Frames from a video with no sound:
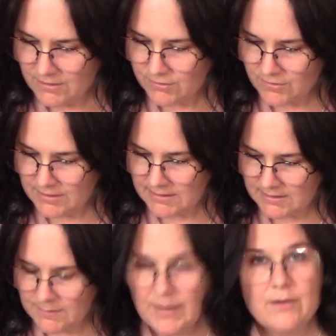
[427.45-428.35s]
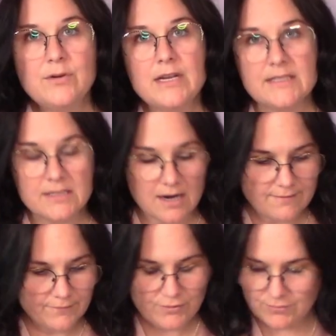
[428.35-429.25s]
So this is about, it's
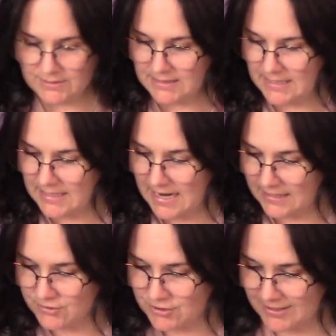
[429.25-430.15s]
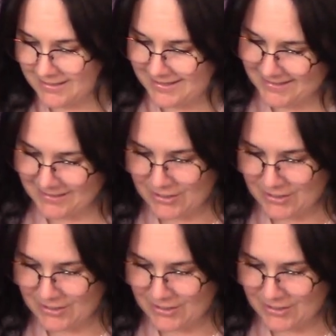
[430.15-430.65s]
time for you to take action,